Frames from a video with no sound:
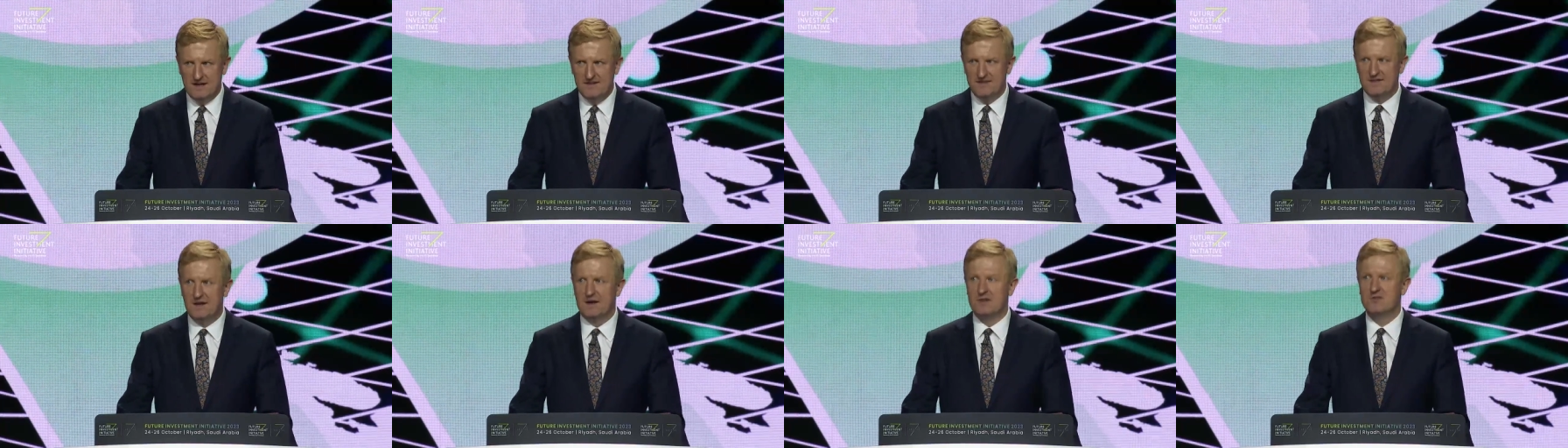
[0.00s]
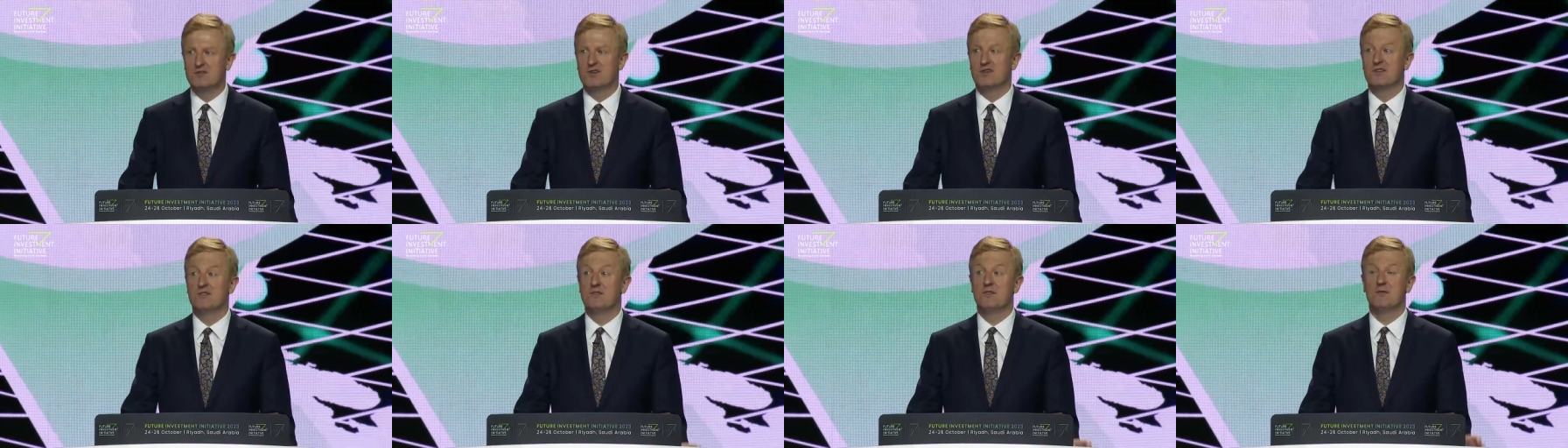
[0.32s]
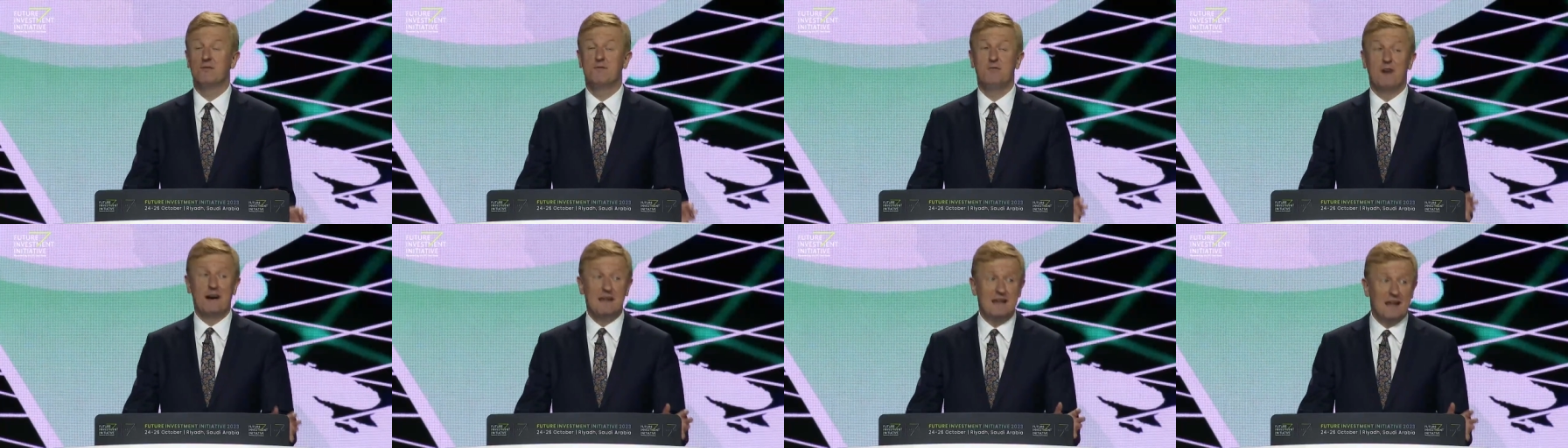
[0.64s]
such as
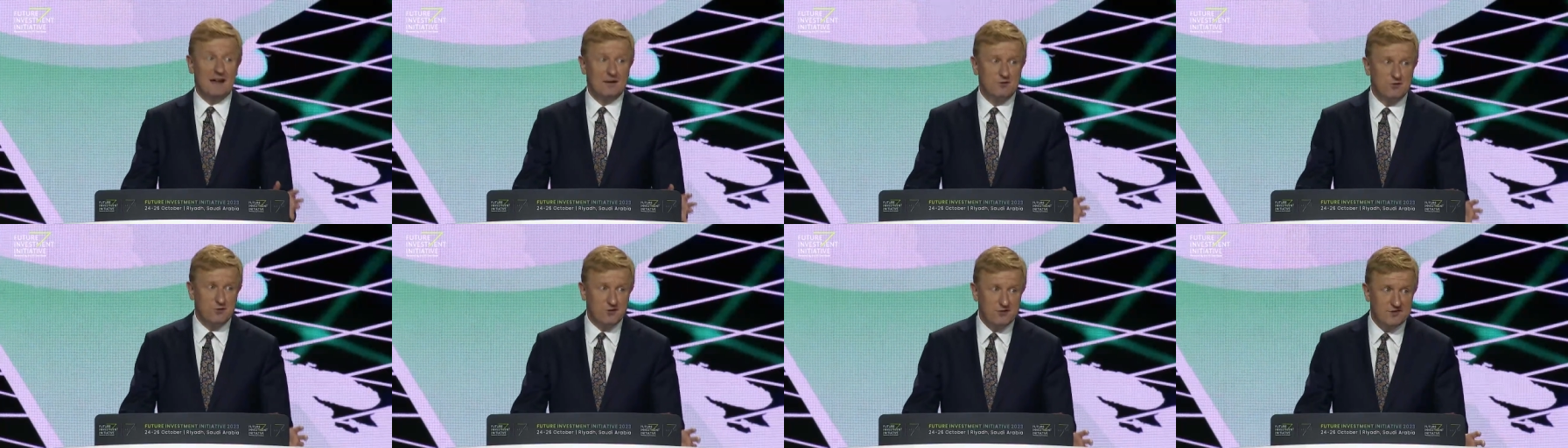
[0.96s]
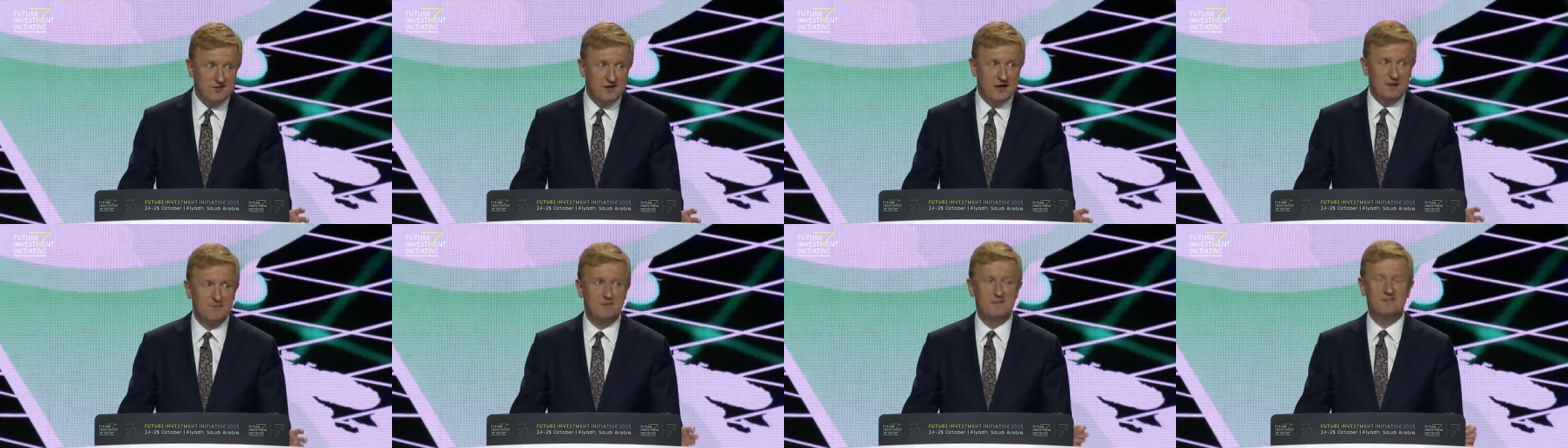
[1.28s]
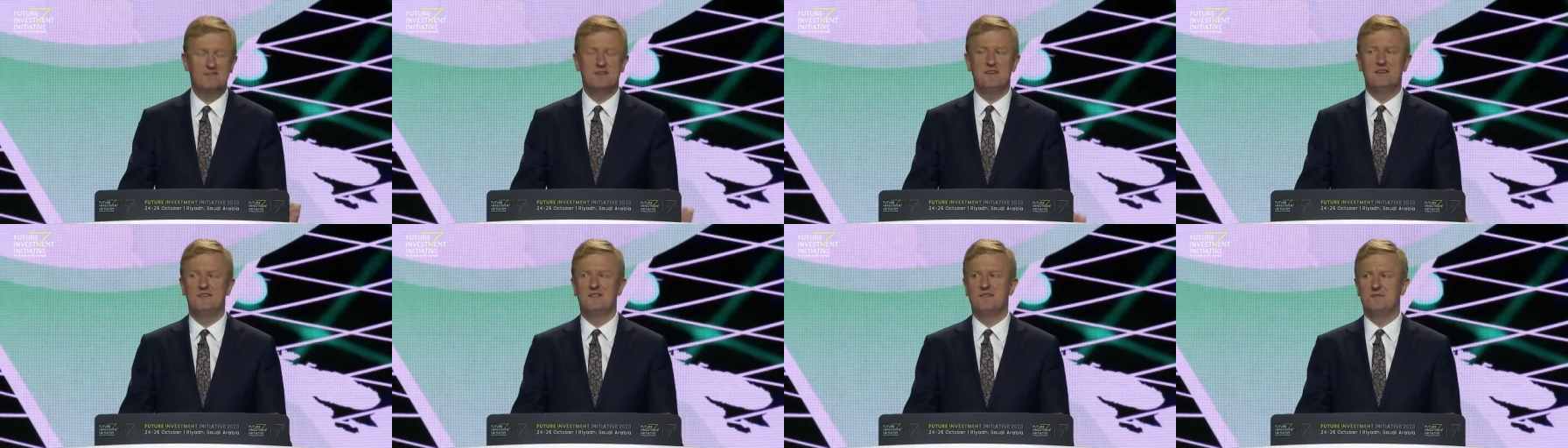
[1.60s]
financial
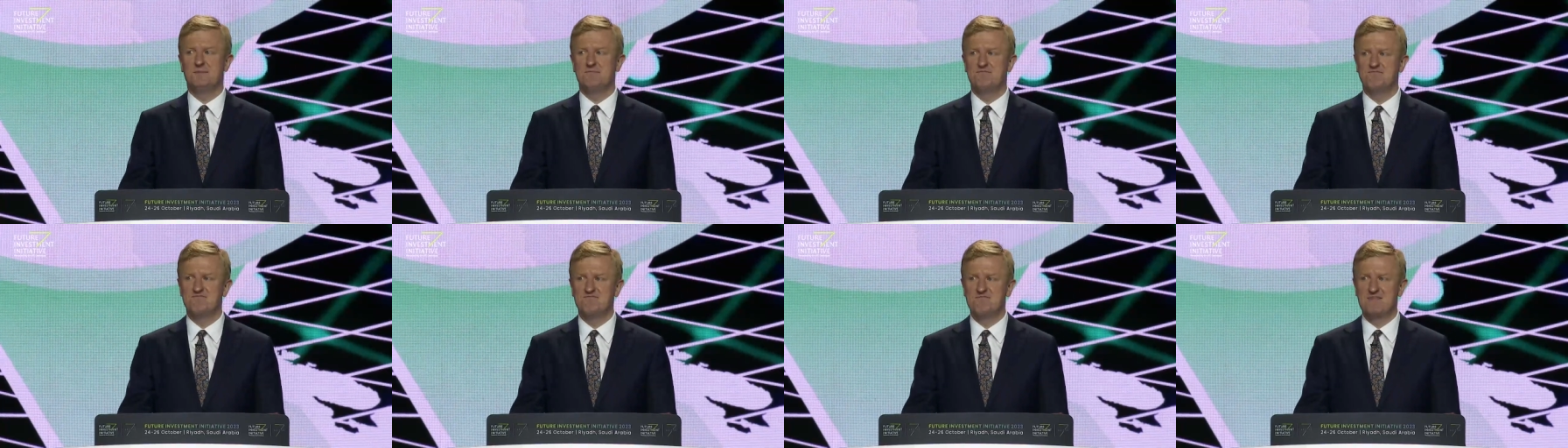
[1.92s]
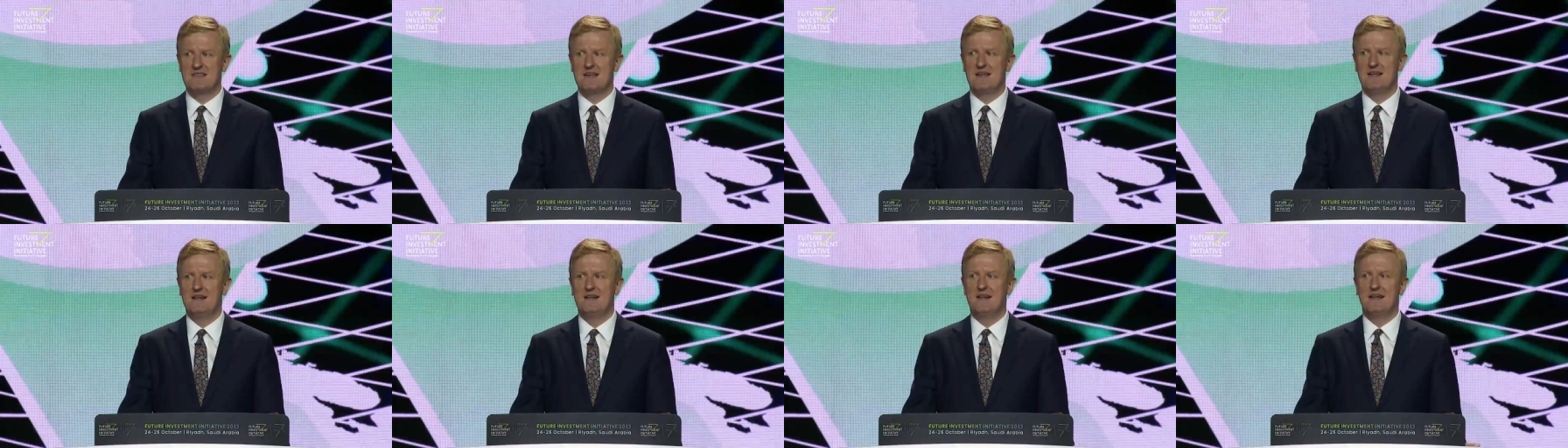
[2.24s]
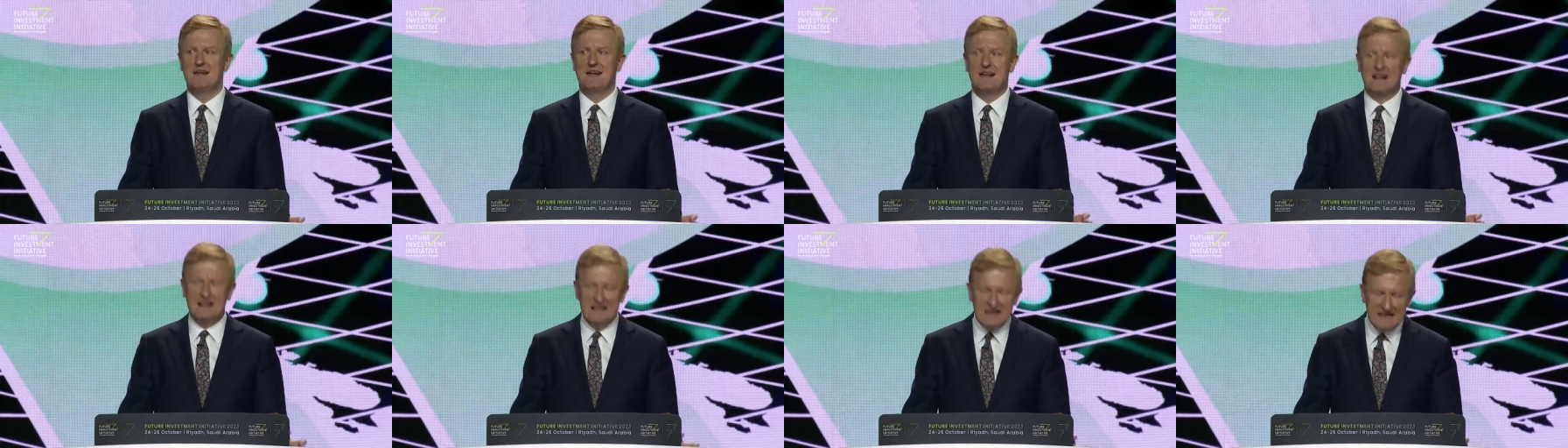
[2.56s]
services,
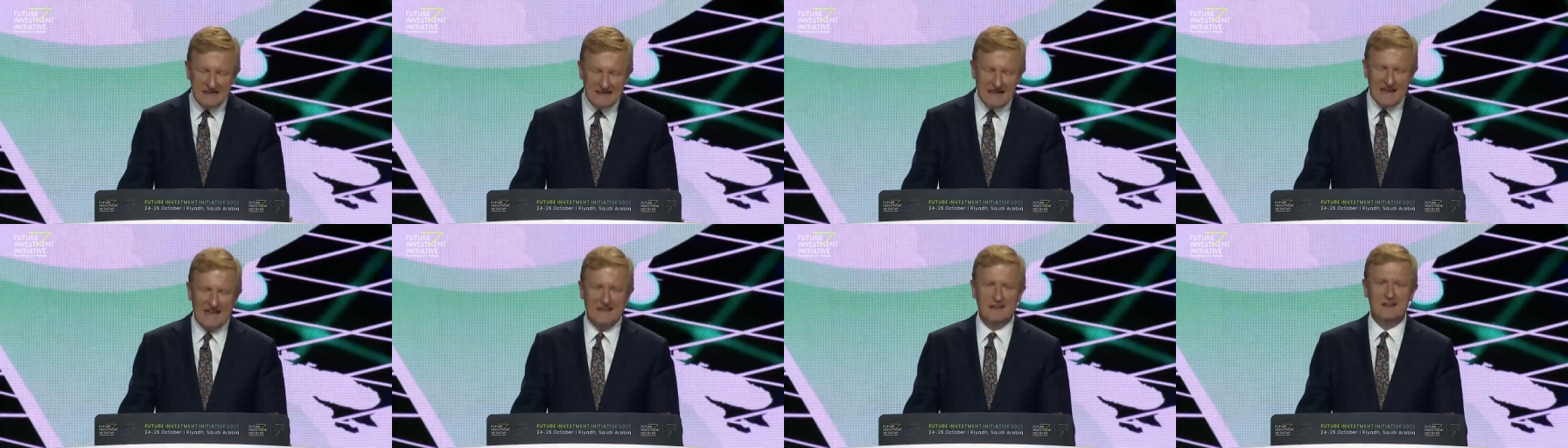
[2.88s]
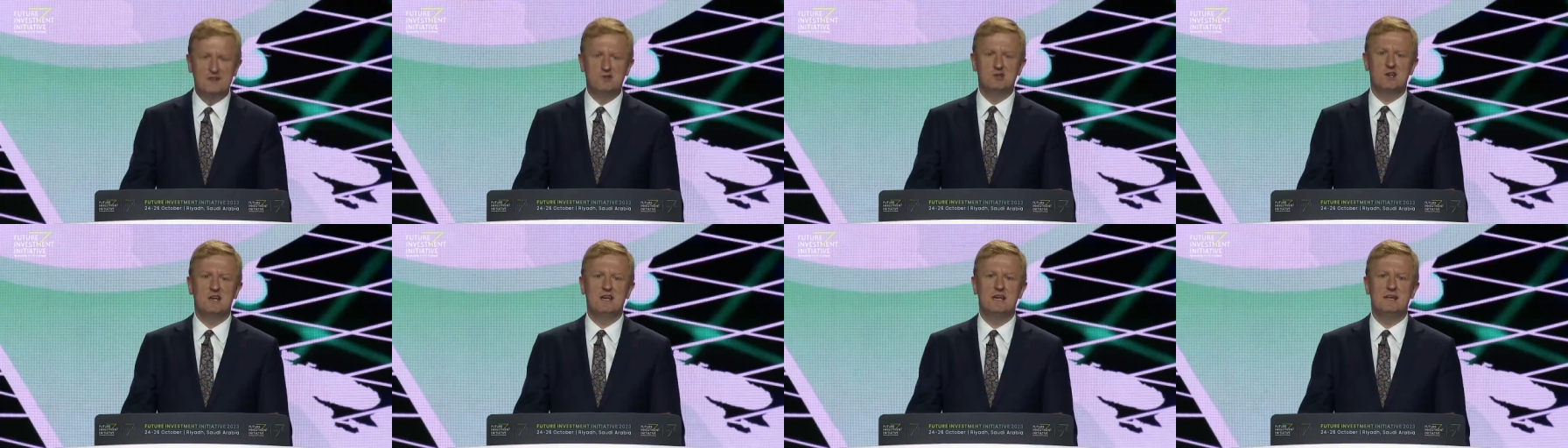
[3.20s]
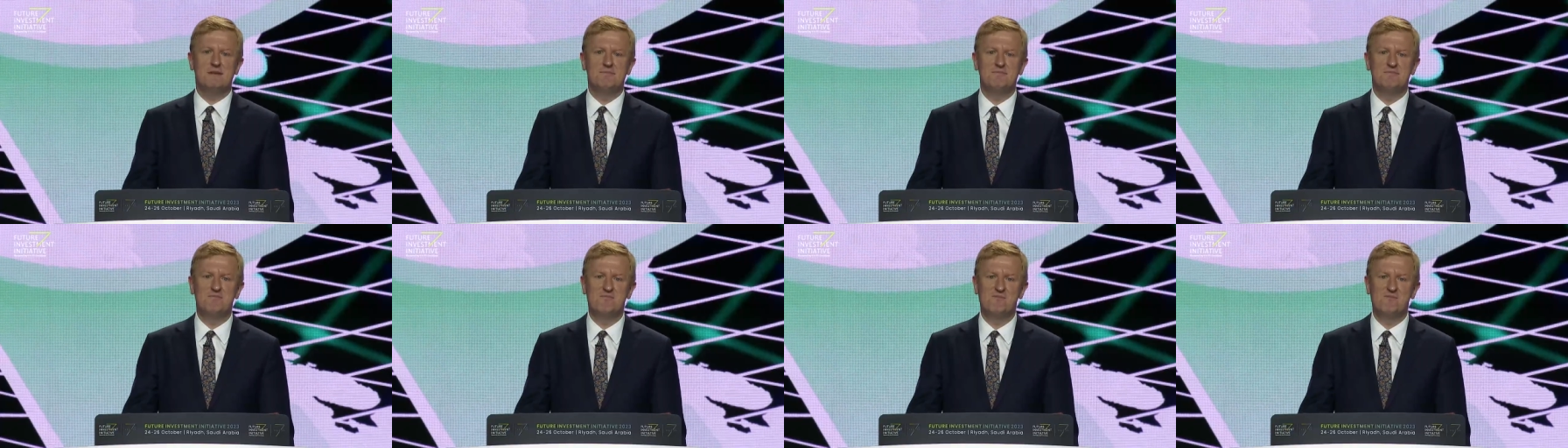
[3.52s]
clean energy,